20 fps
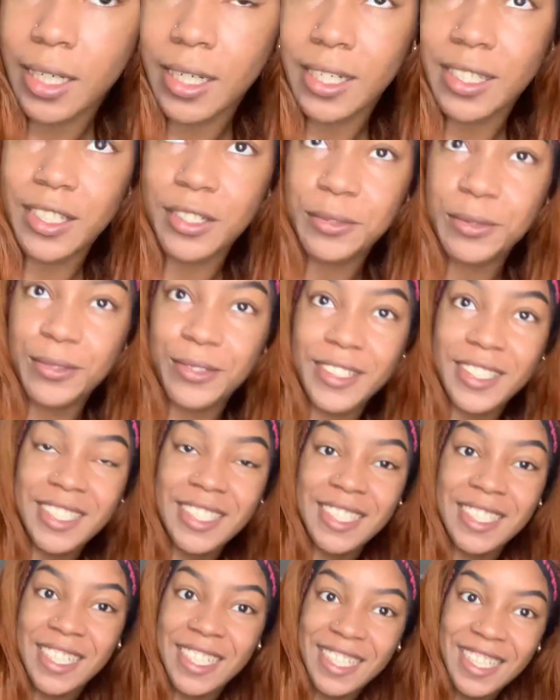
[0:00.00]
the orange
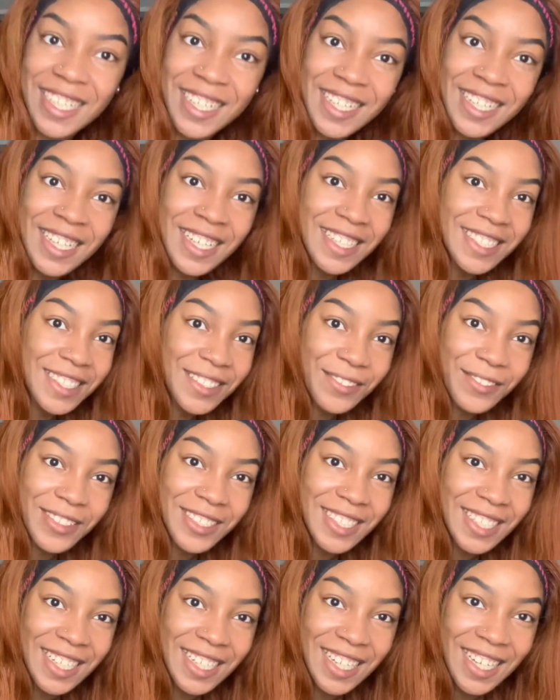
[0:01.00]
is eating? Is the orange
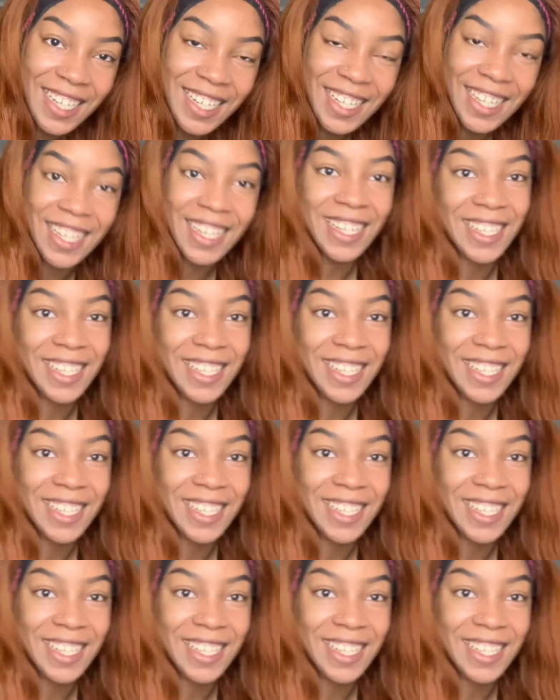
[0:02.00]
eating?